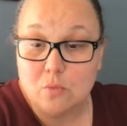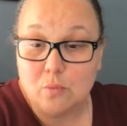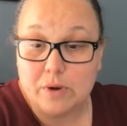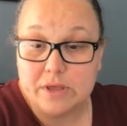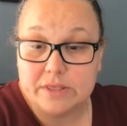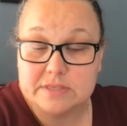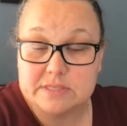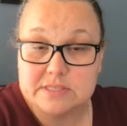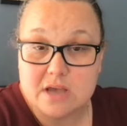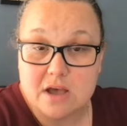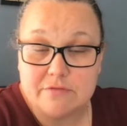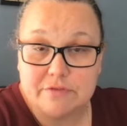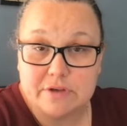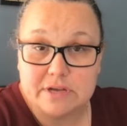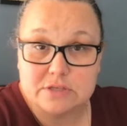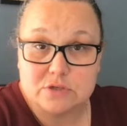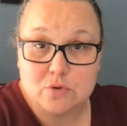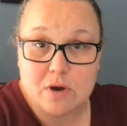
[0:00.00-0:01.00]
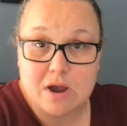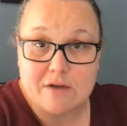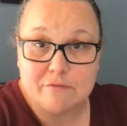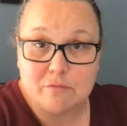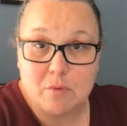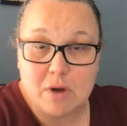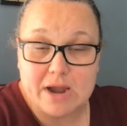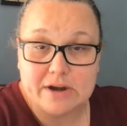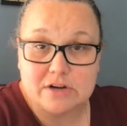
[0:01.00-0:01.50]
with Soft Flex
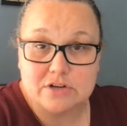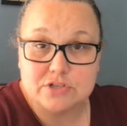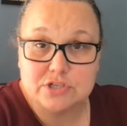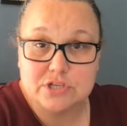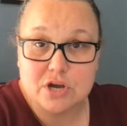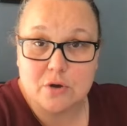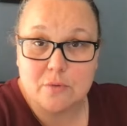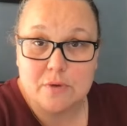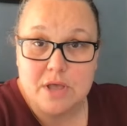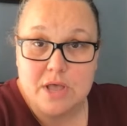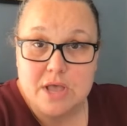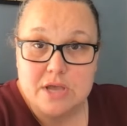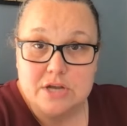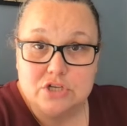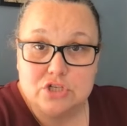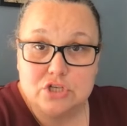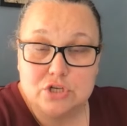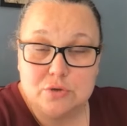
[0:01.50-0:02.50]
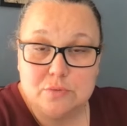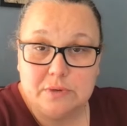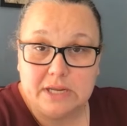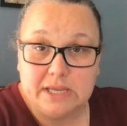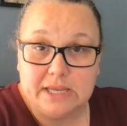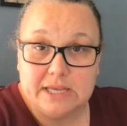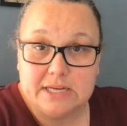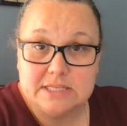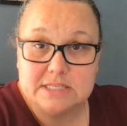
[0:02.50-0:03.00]
Craft Wire. So tune
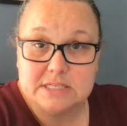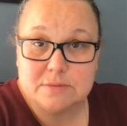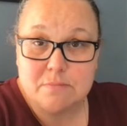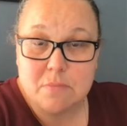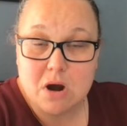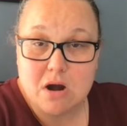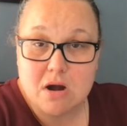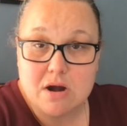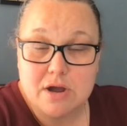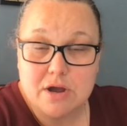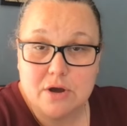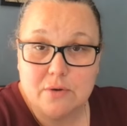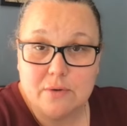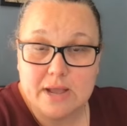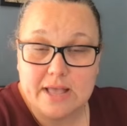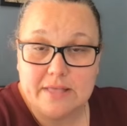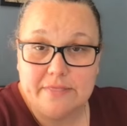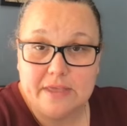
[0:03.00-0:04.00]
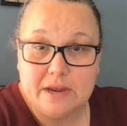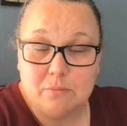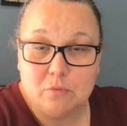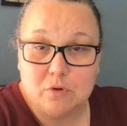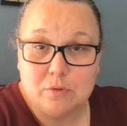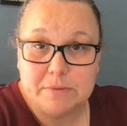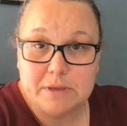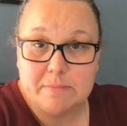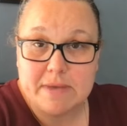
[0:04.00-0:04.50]
in tomorrow and
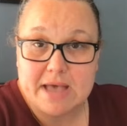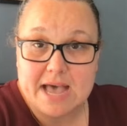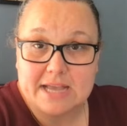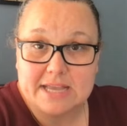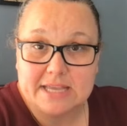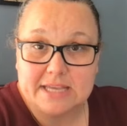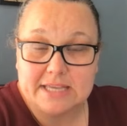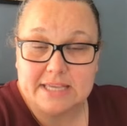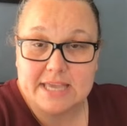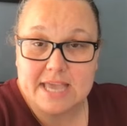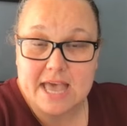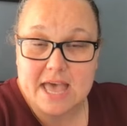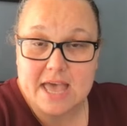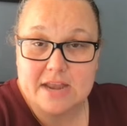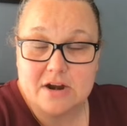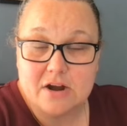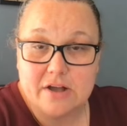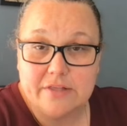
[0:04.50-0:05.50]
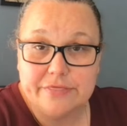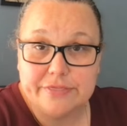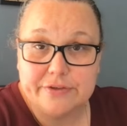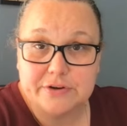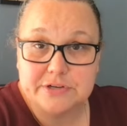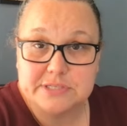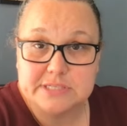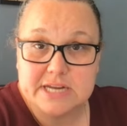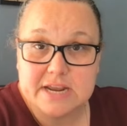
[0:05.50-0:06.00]
then we'll be back again on
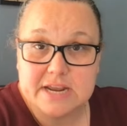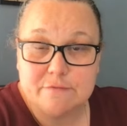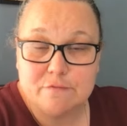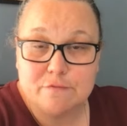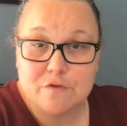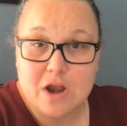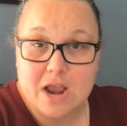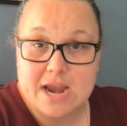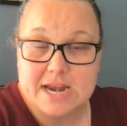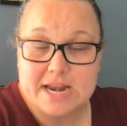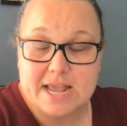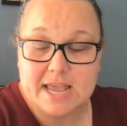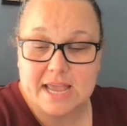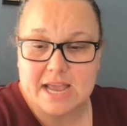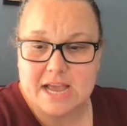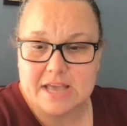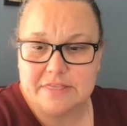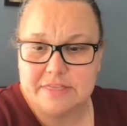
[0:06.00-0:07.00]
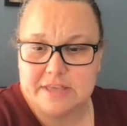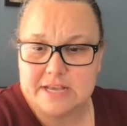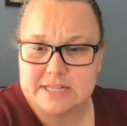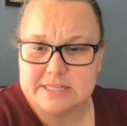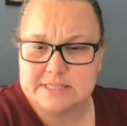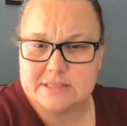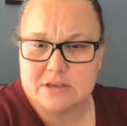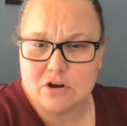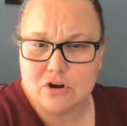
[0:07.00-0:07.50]
Thursday and Friday. I think
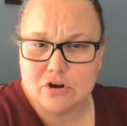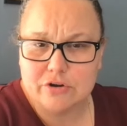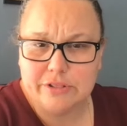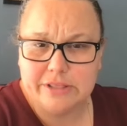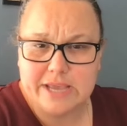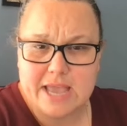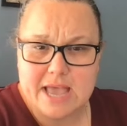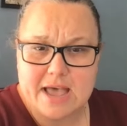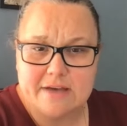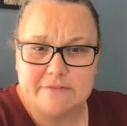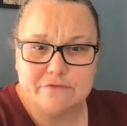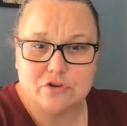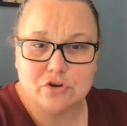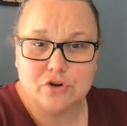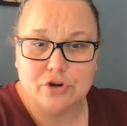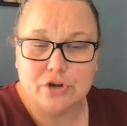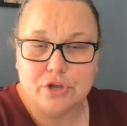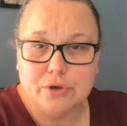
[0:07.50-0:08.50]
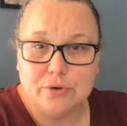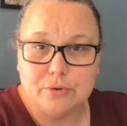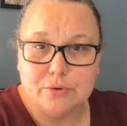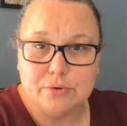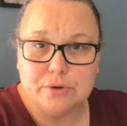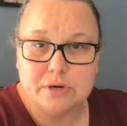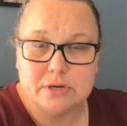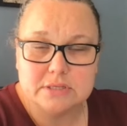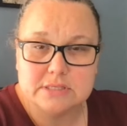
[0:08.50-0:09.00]
it's the early
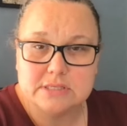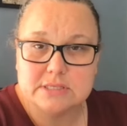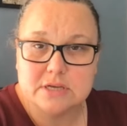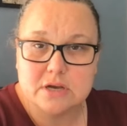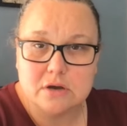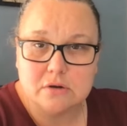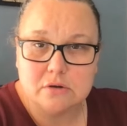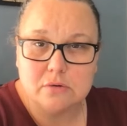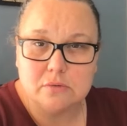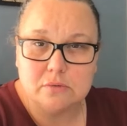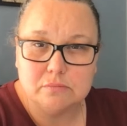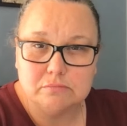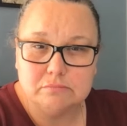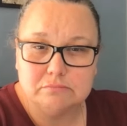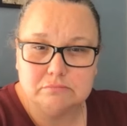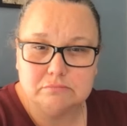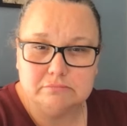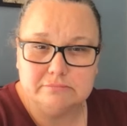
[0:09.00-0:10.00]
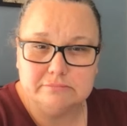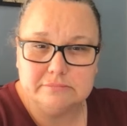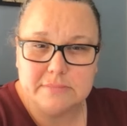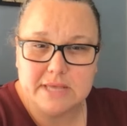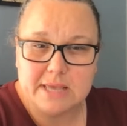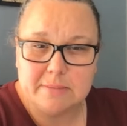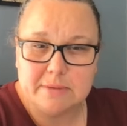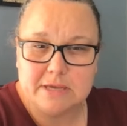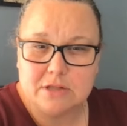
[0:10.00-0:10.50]
afternoon. So
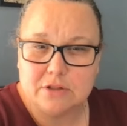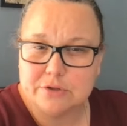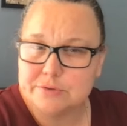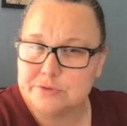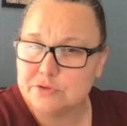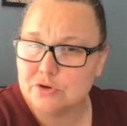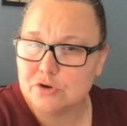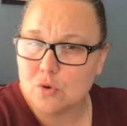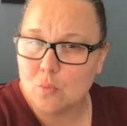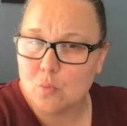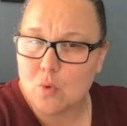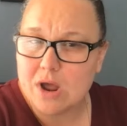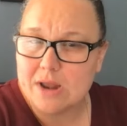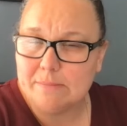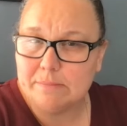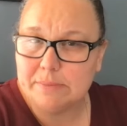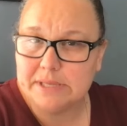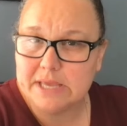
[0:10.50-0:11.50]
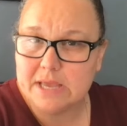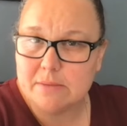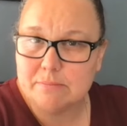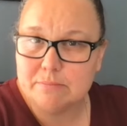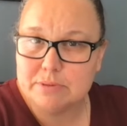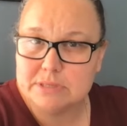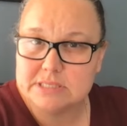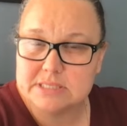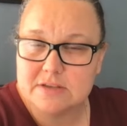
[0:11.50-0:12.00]
maybe closer to 1
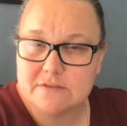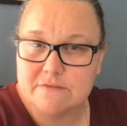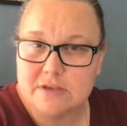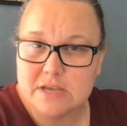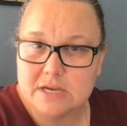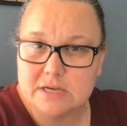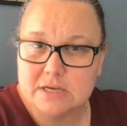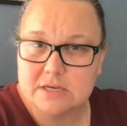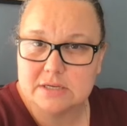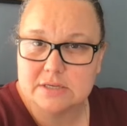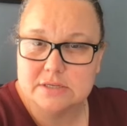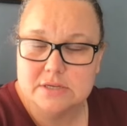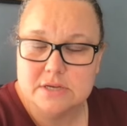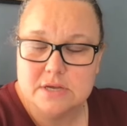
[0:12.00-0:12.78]
p.m. Pacific.